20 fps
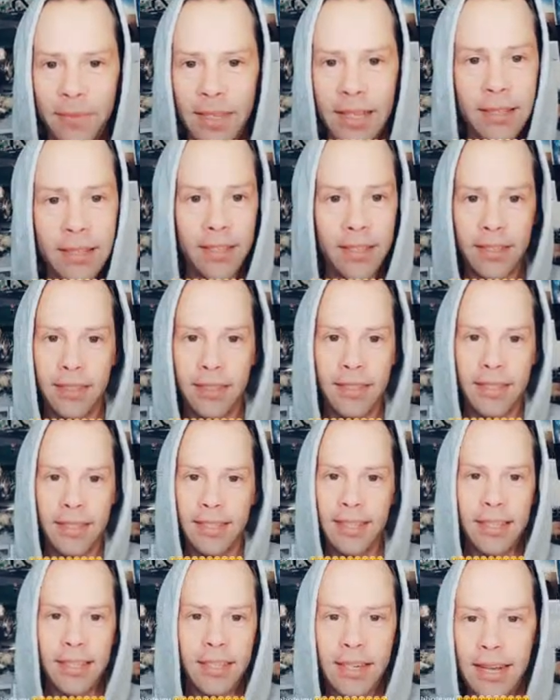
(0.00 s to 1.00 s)
It's
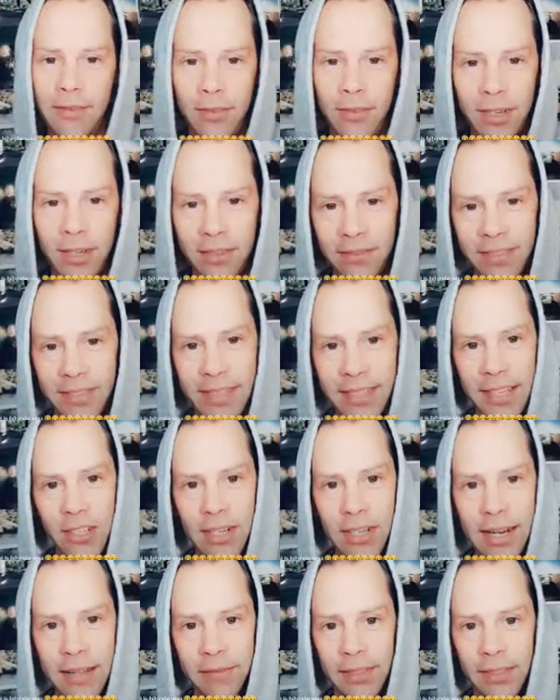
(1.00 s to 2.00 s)
such a
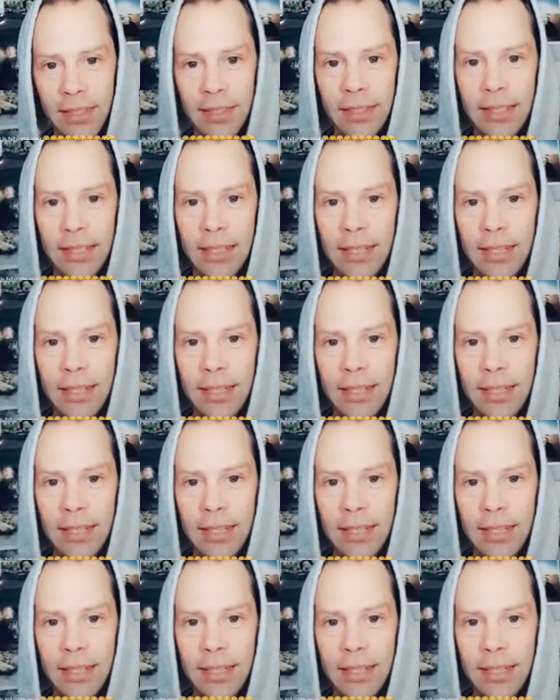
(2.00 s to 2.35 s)
level.